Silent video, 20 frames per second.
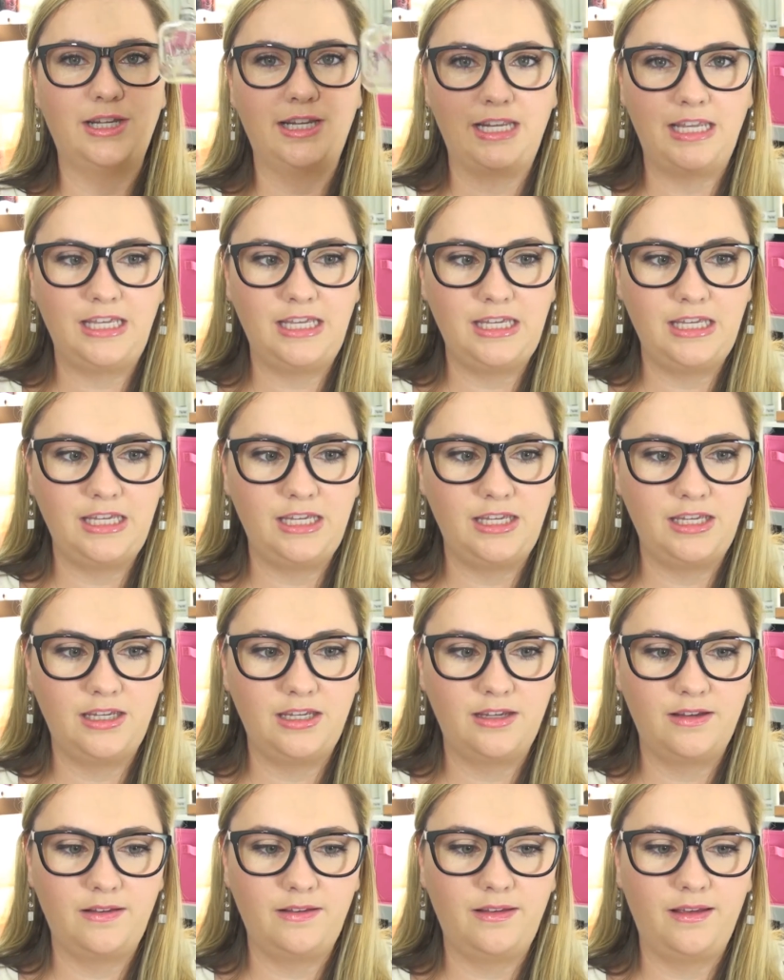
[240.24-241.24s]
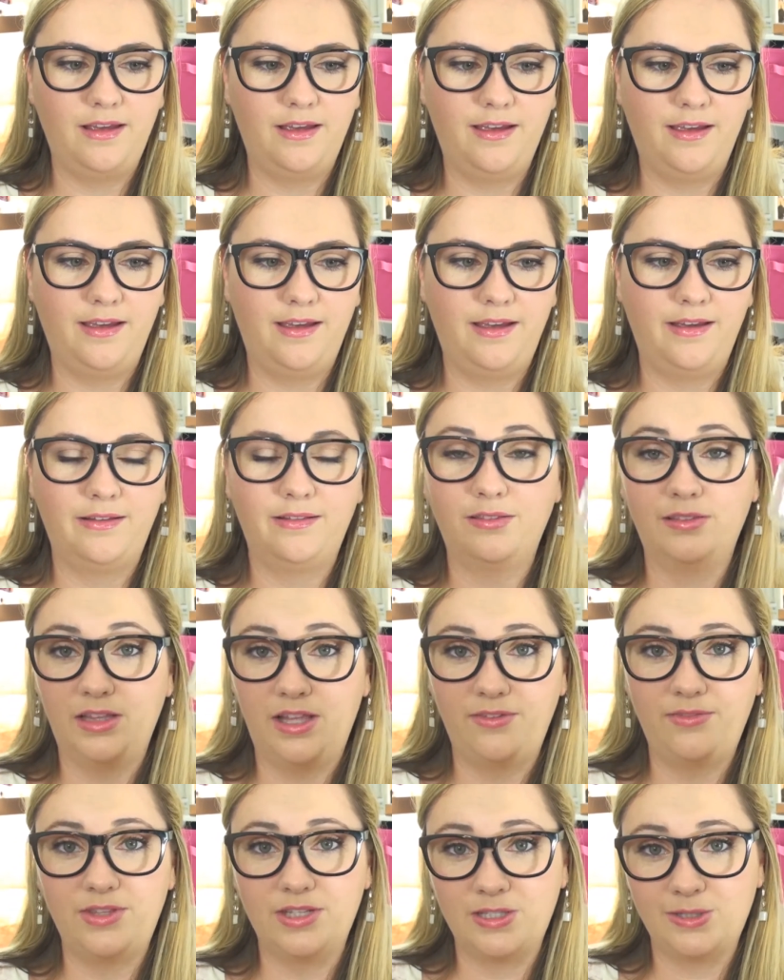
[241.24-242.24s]
and he
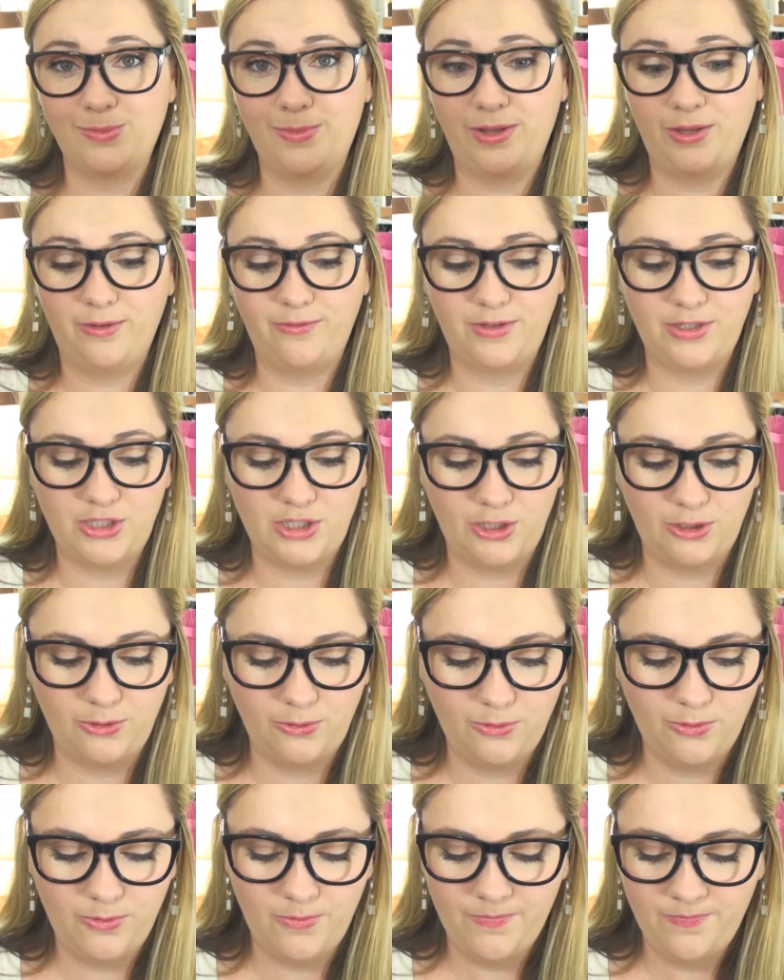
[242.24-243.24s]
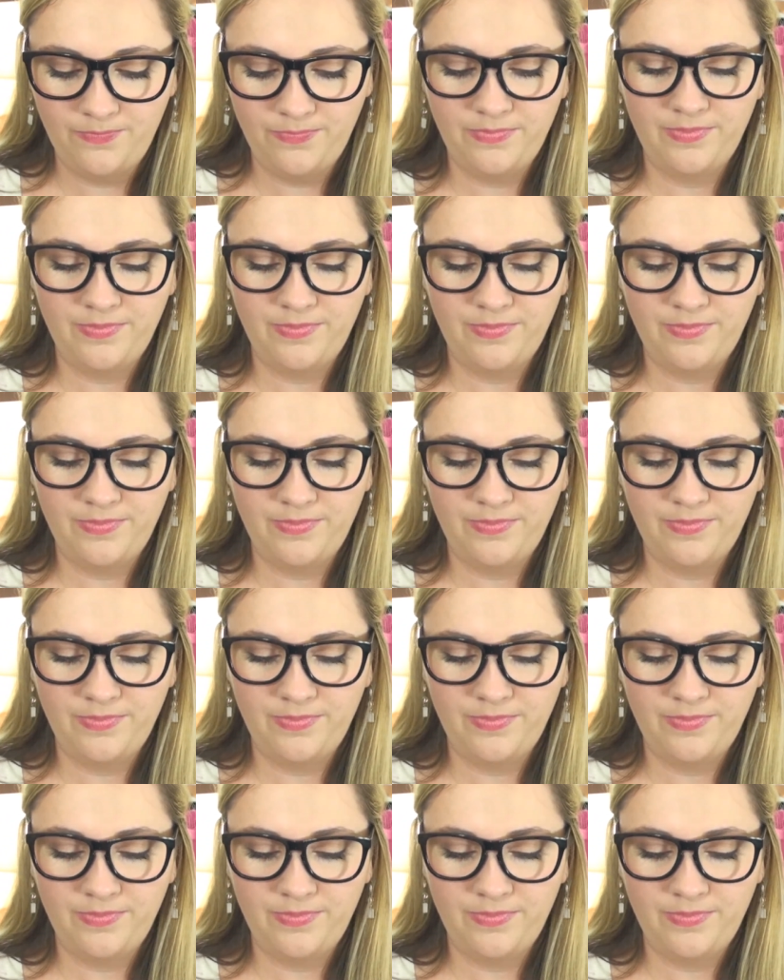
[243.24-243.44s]
loved the smell of it too,